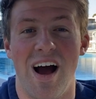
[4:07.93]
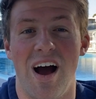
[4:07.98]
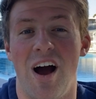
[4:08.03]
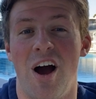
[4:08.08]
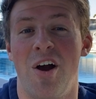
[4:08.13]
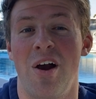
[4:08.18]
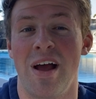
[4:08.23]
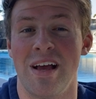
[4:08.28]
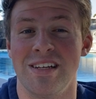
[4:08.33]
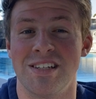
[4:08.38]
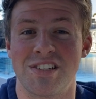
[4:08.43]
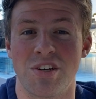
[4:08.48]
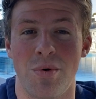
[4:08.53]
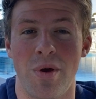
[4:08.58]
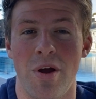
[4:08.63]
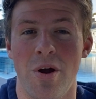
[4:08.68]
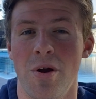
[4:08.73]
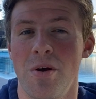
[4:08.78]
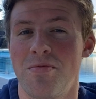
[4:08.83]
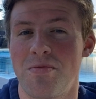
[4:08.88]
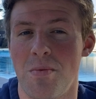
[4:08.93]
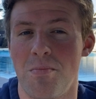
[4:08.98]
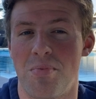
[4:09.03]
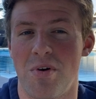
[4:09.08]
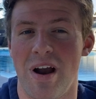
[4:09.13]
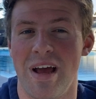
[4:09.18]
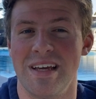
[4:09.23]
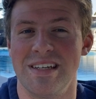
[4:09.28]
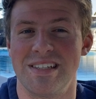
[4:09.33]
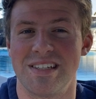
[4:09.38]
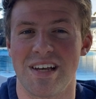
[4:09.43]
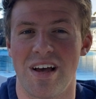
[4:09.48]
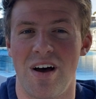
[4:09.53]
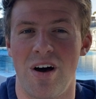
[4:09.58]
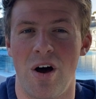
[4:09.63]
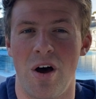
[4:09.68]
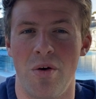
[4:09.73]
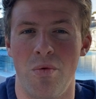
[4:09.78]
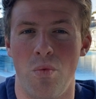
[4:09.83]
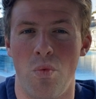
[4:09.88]
All right, so we heard from Bryce
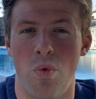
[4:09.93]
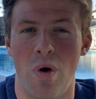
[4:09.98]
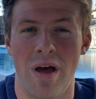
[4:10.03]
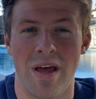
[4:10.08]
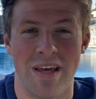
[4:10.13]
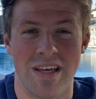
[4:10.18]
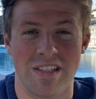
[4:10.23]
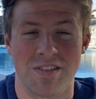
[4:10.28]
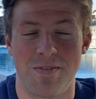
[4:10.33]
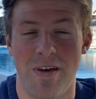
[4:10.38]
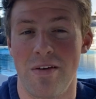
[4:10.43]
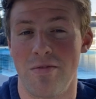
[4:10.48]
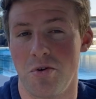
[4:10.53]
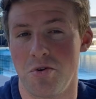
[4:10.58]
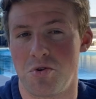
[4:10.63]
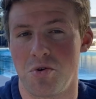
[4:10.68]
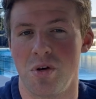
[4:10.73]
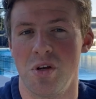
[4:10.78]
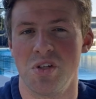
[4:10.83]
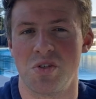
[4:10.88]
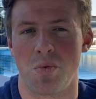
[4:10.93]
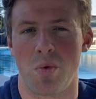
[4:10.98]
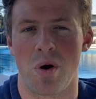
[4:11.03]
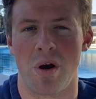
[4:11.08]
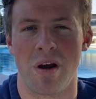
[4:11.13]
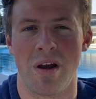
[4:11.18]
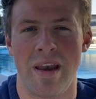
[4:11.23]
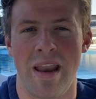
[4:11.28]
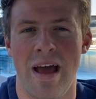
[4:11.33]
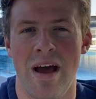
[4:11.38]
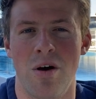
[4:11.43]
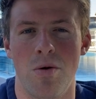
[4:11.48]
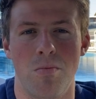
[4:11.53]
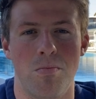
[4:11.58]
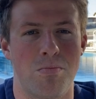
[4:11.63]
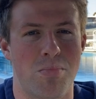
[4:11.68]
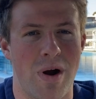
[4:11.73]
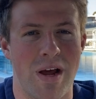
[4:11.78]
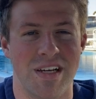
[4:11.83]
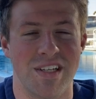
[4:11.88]
on what his favorite drills were. Now,
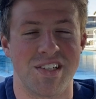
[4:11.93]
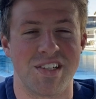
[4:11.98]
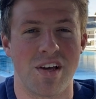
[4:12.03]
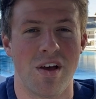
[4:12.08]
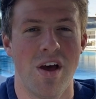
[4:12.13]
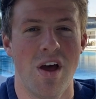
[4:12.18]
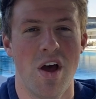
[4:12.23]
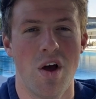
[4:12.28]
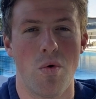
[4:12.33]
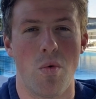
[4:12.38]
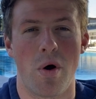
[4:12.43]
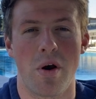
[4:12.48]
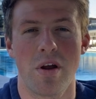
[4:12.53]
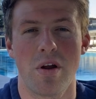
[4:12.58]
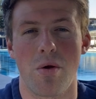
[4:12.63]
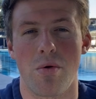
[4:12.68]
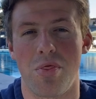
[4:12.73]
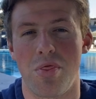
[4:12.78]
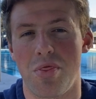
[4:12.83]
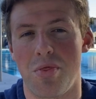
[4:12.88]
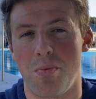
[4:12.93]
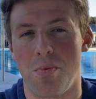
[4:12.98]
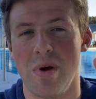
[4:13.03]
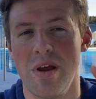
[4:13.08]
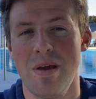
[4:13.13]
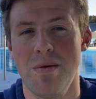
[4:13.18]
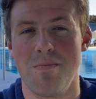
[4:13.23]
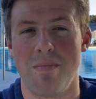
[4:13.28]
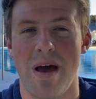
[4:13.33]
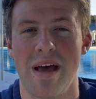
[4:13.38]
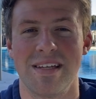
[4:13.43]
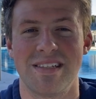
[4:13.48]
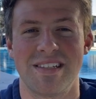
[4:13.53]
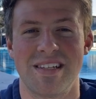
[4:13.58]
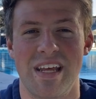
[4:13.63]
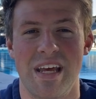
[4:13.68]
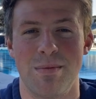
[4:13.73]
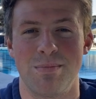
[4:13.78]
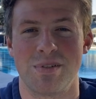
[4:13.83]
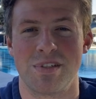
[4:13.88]
Bryce, what are your three best
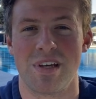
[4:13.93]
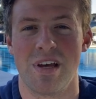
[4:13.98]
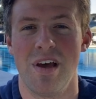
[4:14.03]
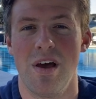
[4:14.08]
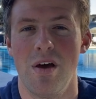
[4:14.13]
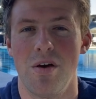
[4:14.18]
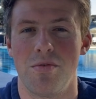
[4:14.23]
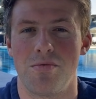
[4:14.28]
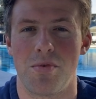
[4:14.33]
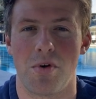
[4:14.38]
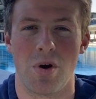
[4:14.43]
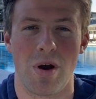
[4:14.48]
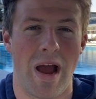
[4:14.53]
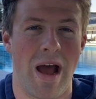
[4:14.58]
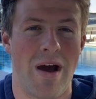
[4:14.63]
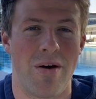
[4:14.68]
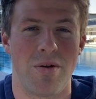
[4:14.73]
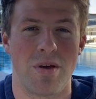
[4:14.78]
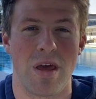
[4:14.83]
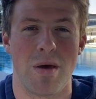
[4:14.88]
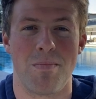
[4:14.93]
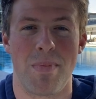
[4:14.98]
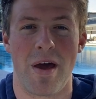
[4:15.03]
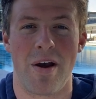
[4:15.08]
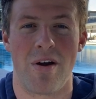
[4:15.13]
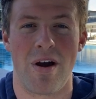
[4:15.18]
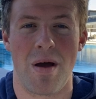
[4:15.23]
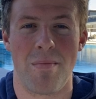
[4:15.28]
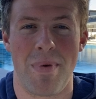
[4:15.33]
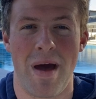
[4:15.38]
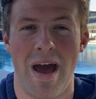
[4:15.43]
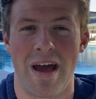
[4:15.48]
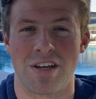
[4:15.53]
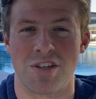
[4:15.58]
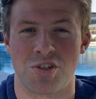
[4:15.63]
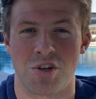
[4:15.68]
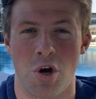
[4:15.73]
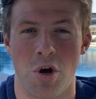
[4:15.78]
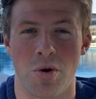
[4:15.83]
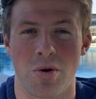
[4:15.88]
tips for how to get better at
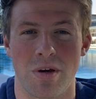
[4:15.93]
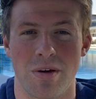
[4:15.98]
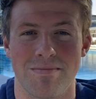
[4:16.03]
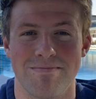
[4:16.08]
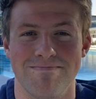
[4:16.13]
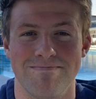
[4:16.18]
backstroke?